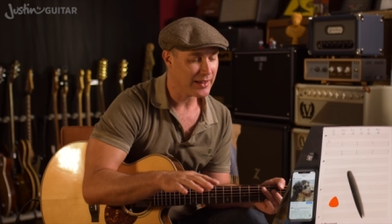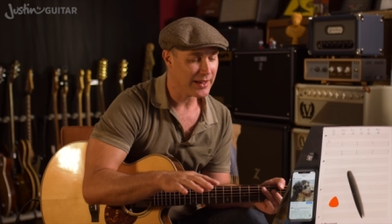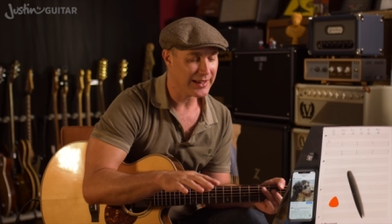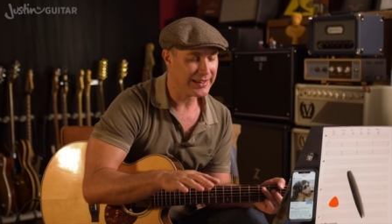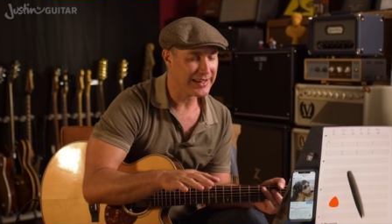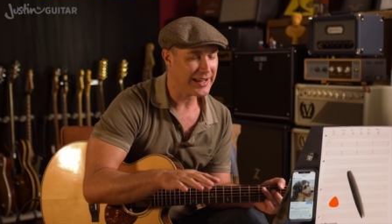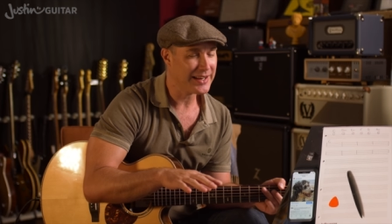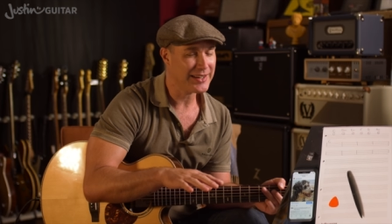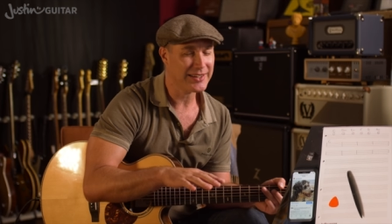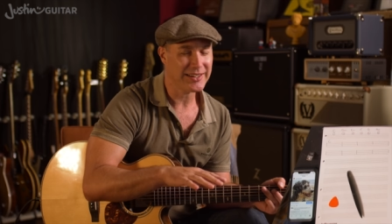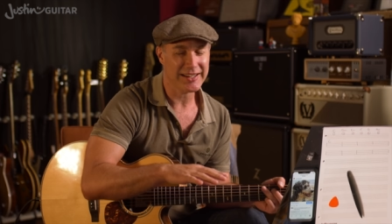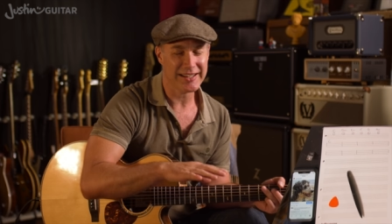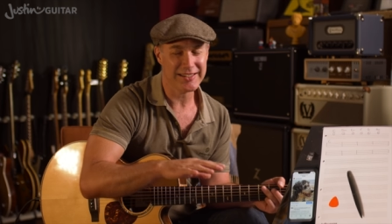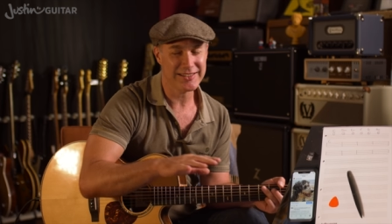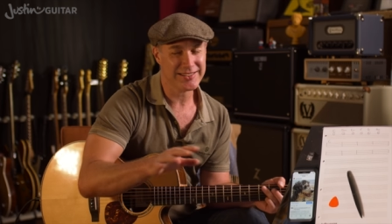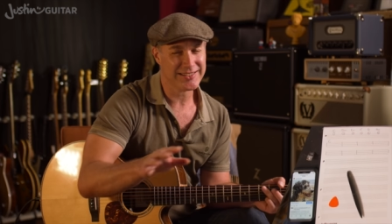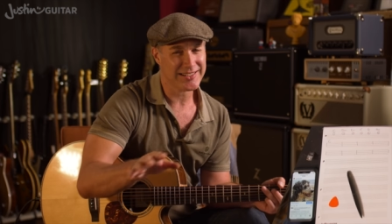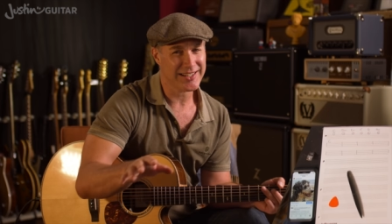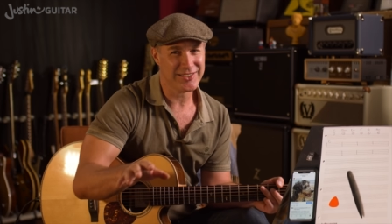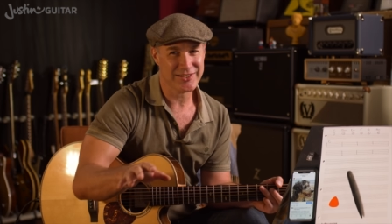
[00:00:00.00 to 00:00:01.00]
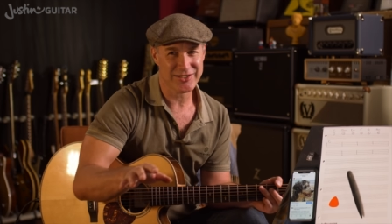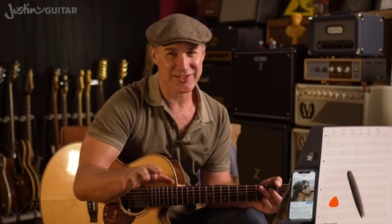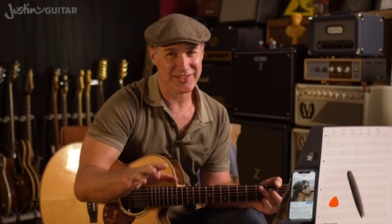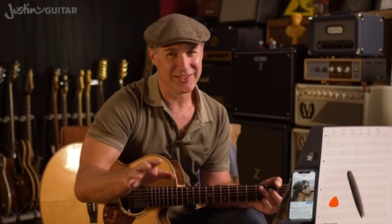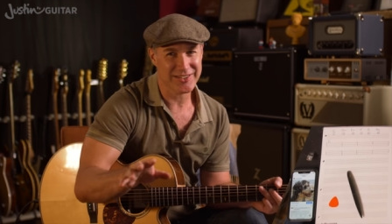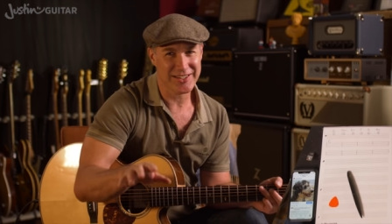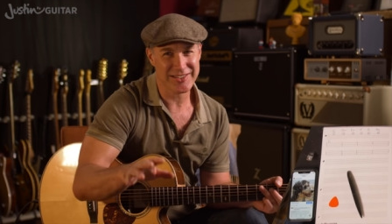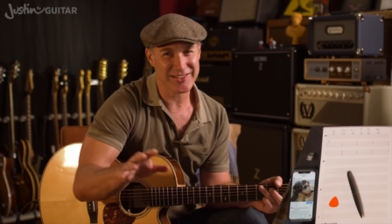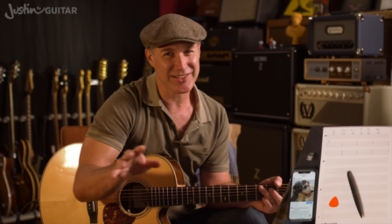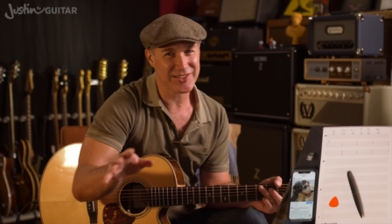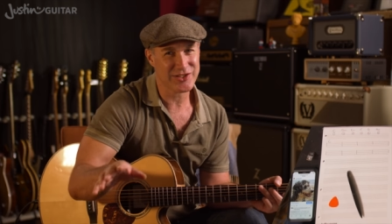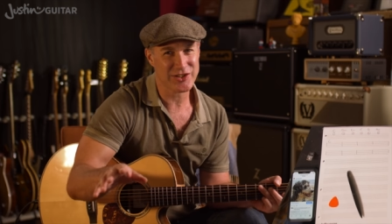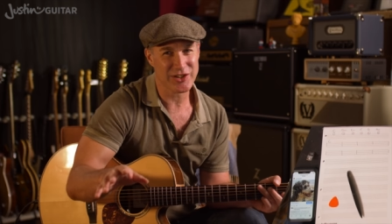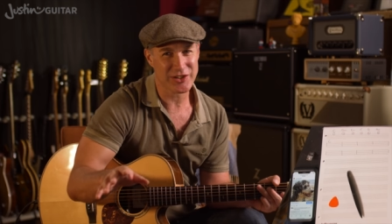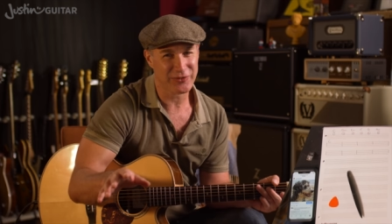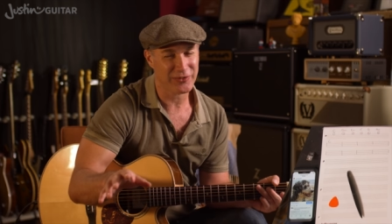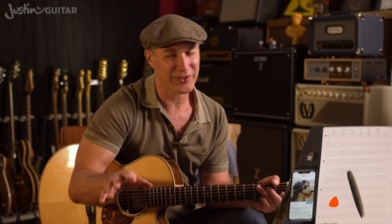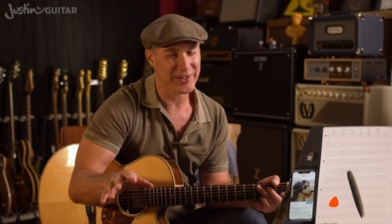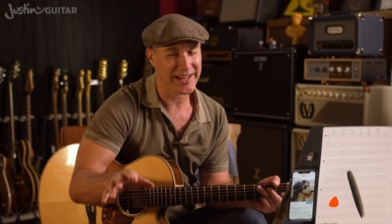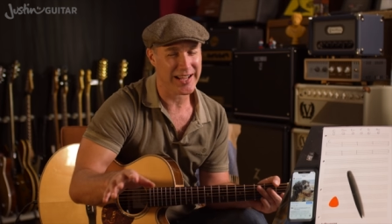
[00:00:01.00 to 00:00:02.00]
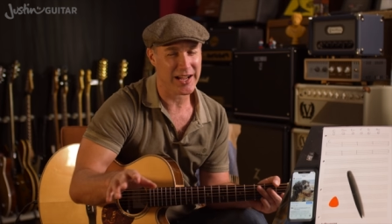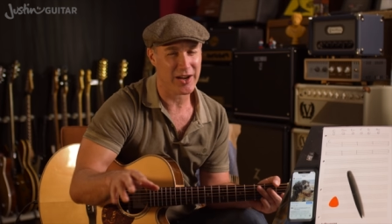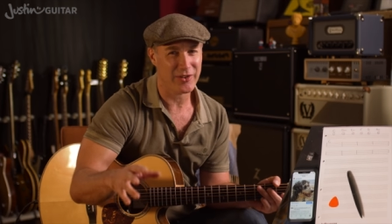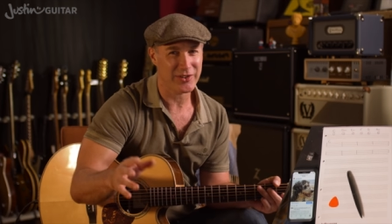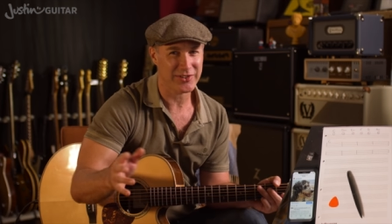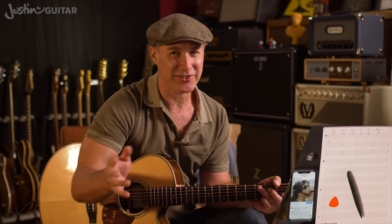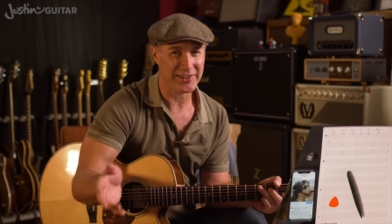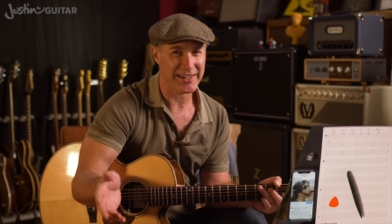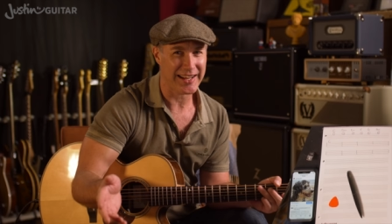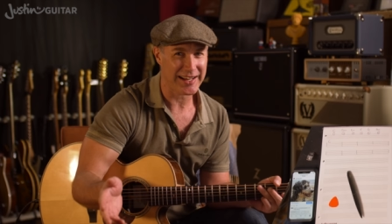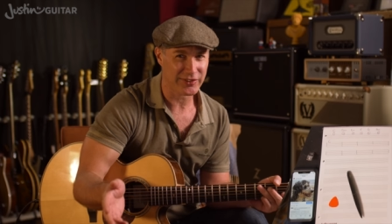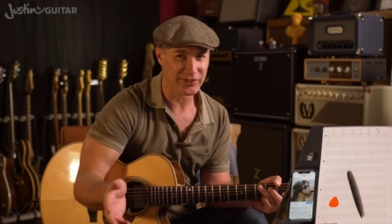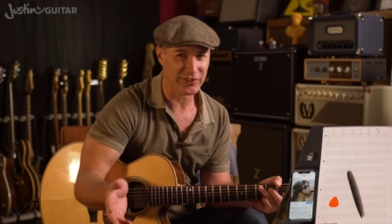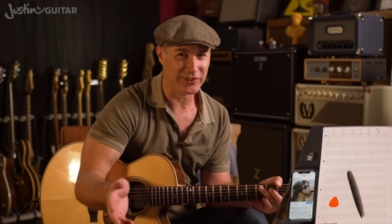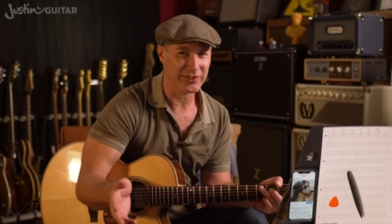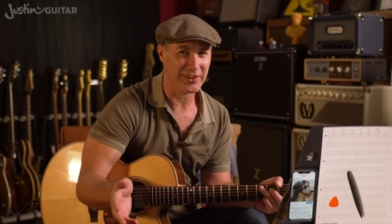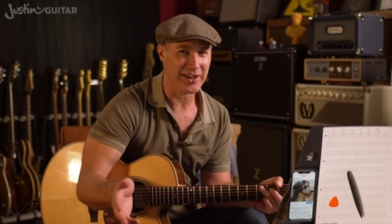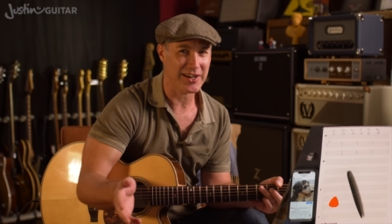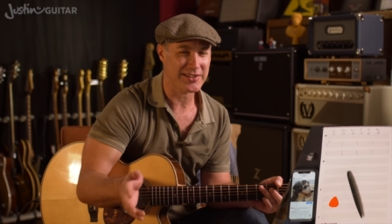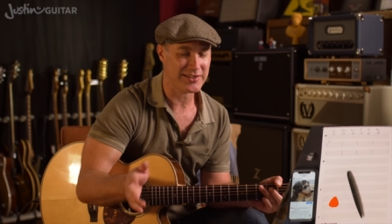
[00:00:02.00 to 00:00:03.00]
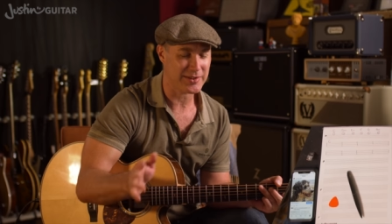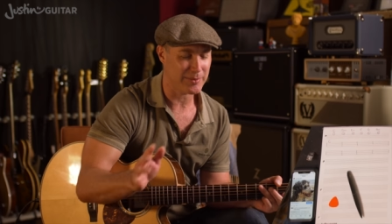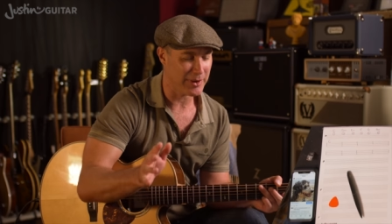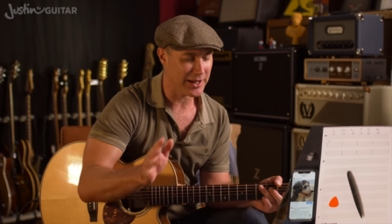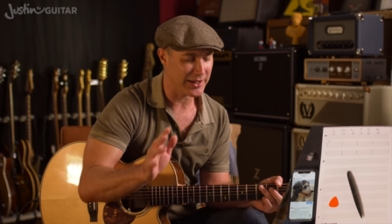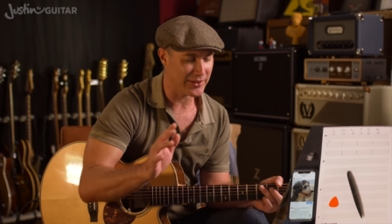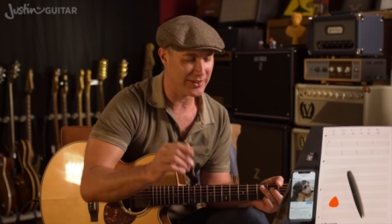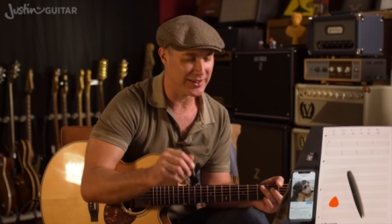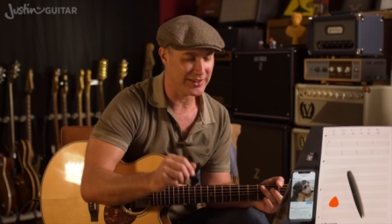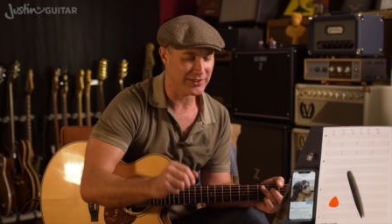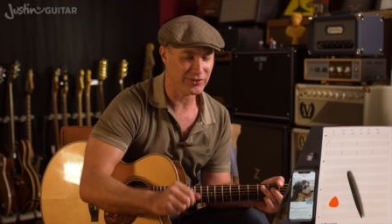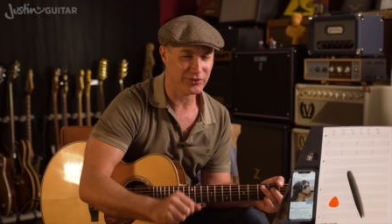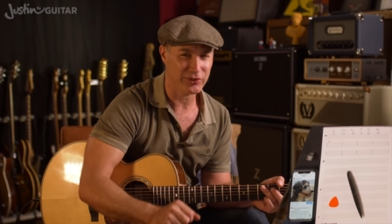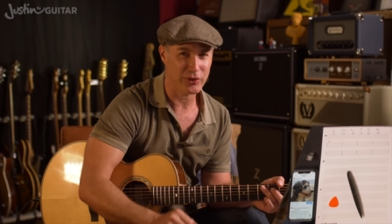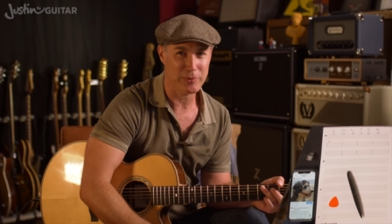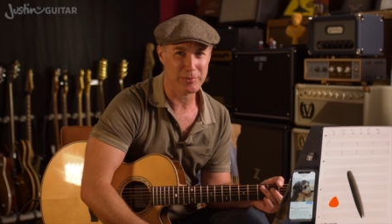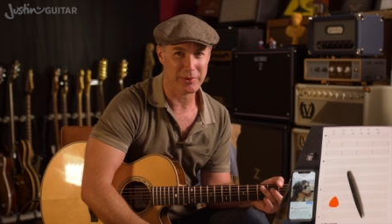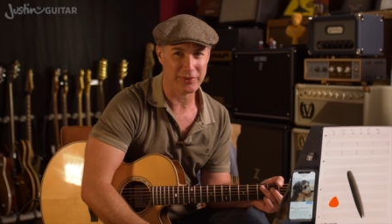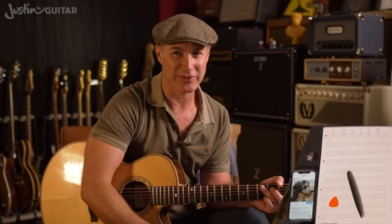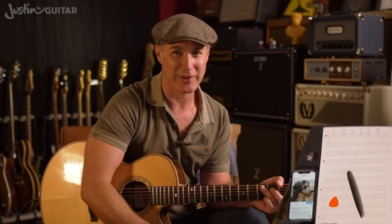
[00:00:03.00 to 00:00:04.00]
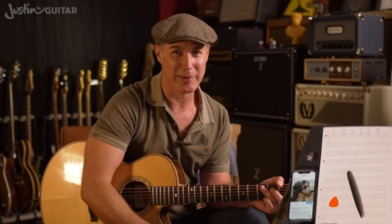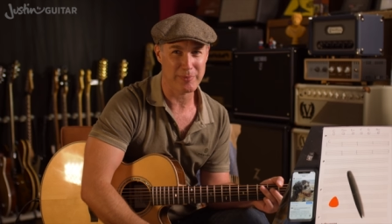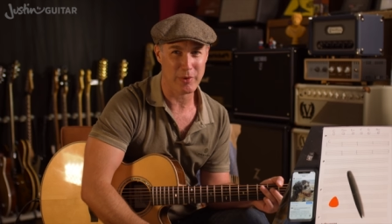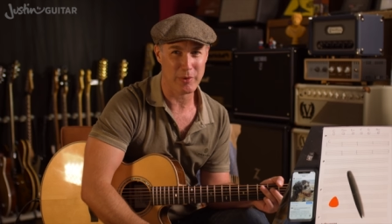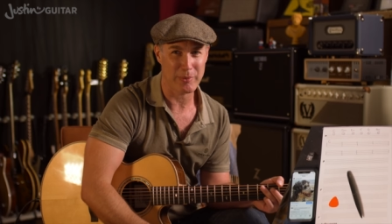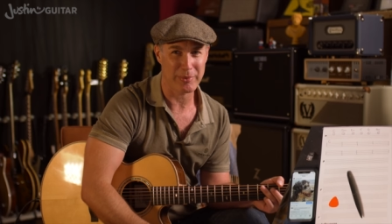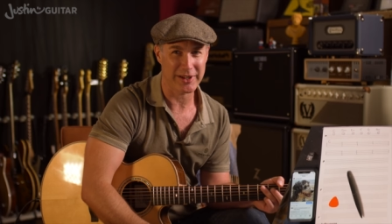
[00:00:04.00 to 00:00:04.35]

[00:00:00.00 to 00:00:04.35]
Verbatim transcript: again, it's it's this is just for now as an exercise to make things super simple,